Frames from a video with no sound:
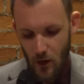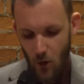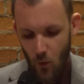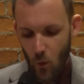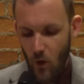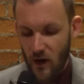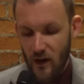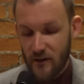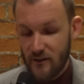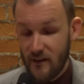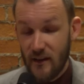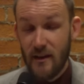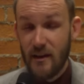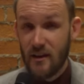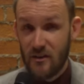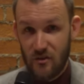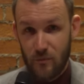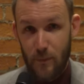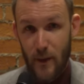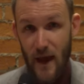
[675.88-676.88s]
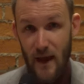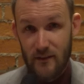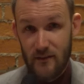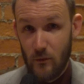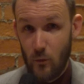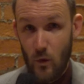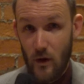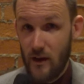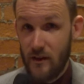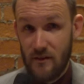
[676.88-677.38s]
What I didn't expect
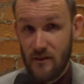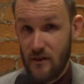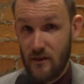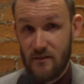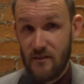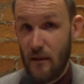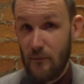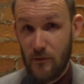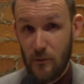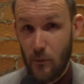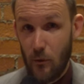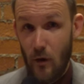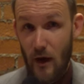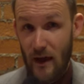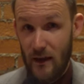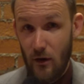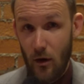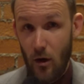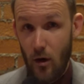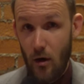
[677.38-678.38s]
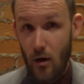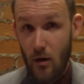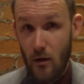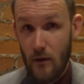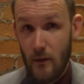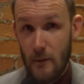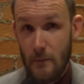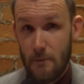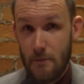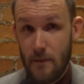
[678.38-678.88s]
and what isn't acceptable at
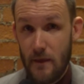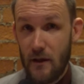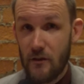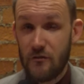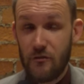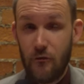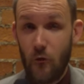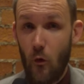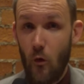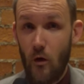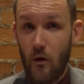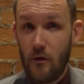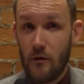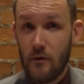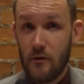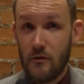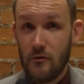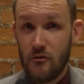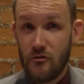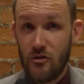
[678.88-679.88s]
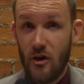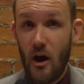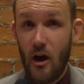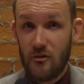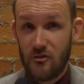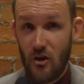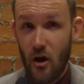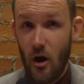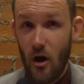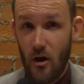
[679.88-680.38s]
all is for
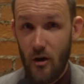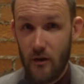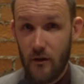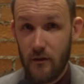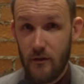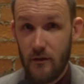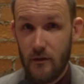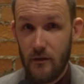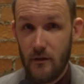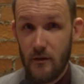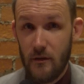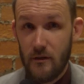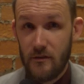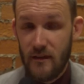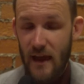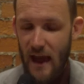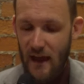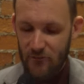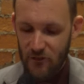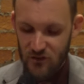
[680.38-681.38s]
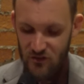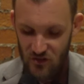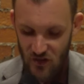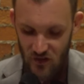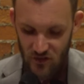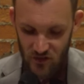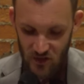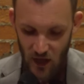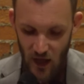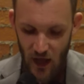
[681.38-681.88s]
Josh Hart to have a
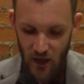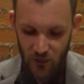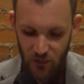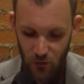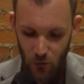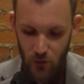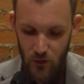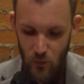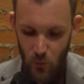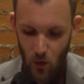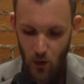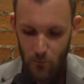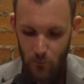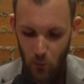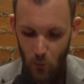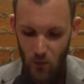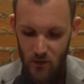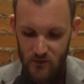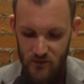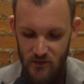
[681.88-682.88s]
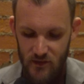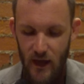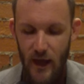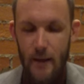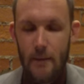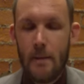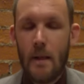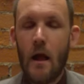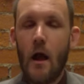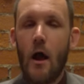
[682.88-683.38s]
season-high 31 points
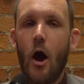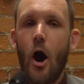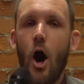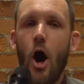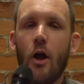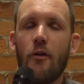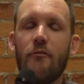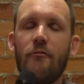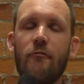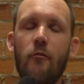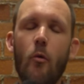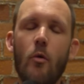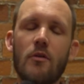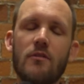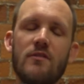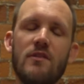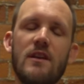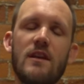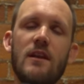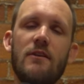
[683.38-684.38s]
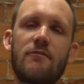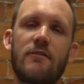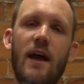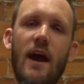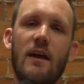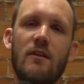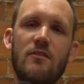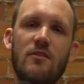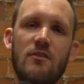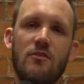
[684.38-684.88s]
tonight on 14 of
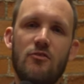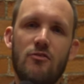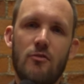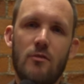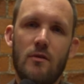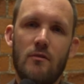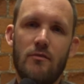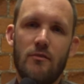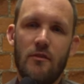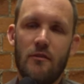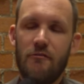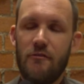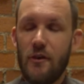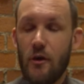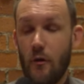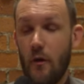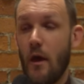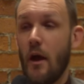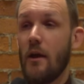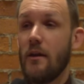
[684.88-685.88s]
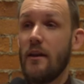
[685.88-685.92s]
19 shooting from the field.